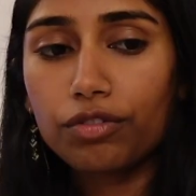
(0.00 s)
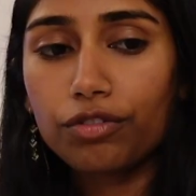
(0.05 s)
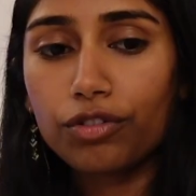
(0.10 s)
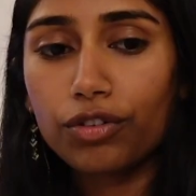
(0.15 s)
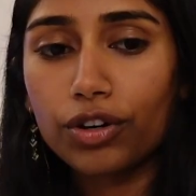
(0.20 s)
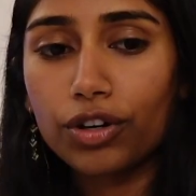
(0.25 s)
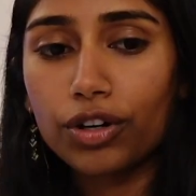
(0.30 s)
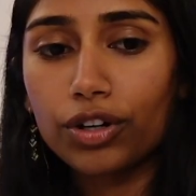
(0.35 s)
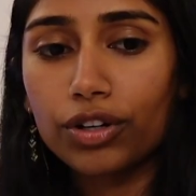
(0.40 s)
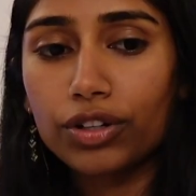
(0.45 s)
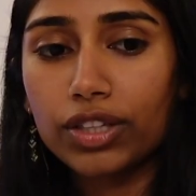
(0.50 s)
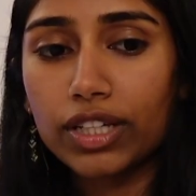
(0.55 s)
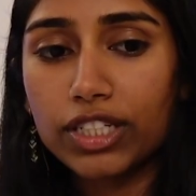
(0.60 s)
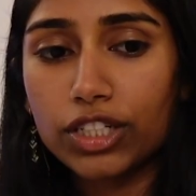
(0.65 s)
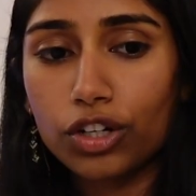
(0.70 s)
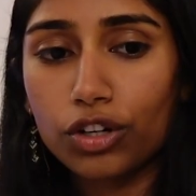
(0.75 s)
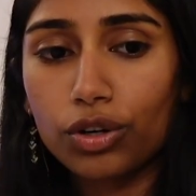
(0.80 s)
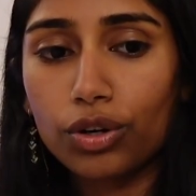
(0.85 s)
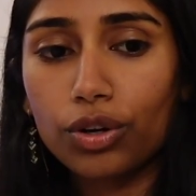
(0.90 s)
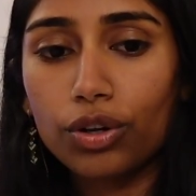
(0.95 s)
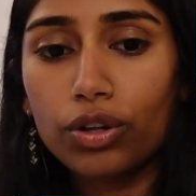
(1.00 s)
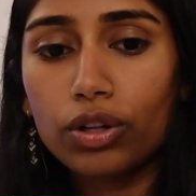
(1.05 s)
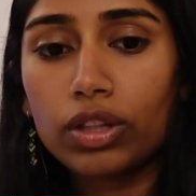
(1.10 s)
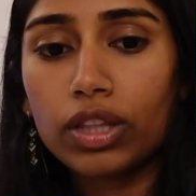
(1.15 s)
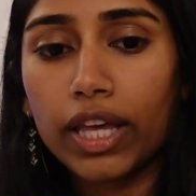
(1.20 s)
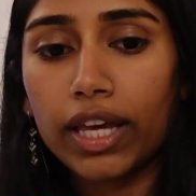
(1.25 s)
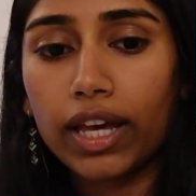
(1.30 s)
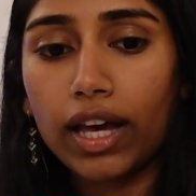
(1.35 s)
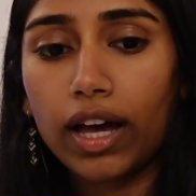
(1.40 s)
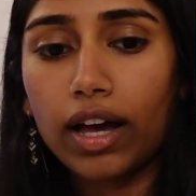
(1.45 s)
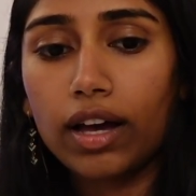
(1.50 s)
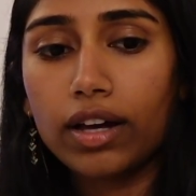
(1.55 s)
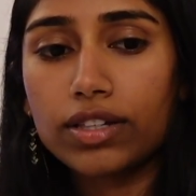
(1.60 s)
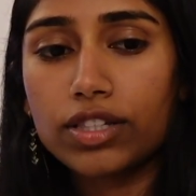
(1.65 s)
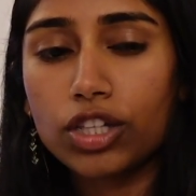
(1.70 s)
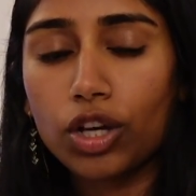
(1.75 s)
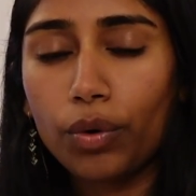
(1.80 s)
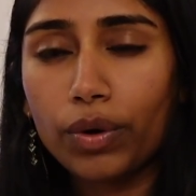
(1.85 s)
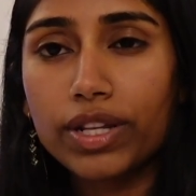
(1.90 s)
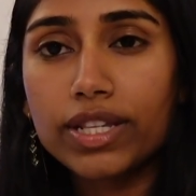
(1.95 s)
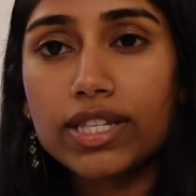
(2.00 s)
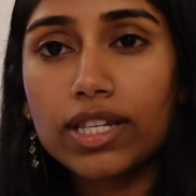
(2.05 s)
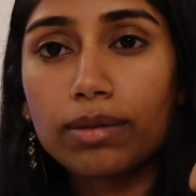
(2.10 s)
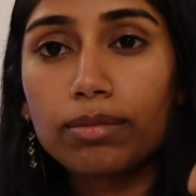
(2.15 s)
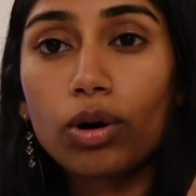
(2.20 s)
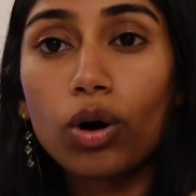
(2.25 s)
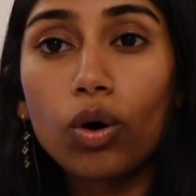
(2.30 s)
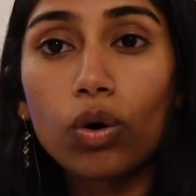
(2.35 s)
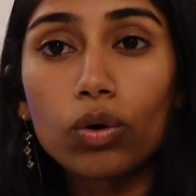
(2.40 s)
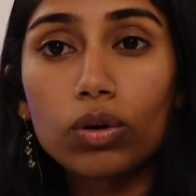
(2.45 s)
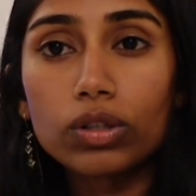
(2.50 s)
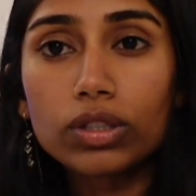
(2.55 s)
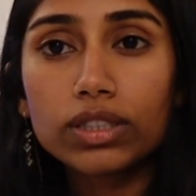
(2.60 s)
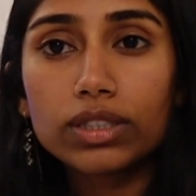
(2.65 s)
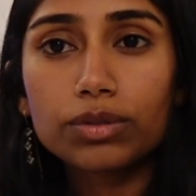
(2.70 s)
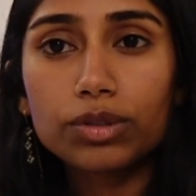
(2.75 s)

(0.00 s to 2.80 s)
for the turtle, like sew in some holes,